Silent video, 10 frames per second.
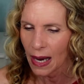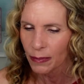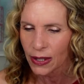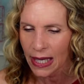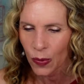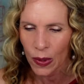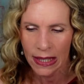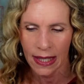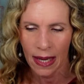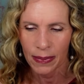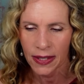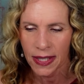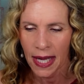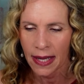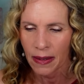I'm looking what Debbie
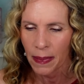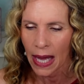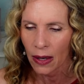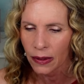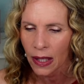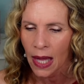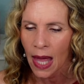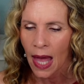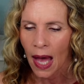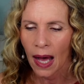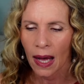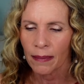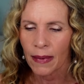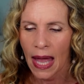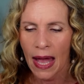said about
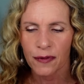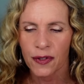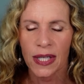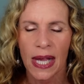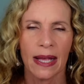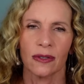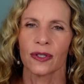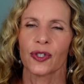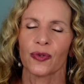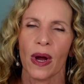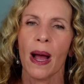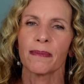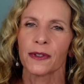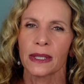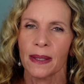um, have sales
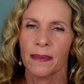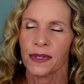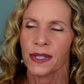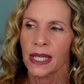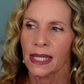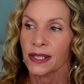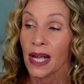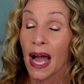drop for lipsticks.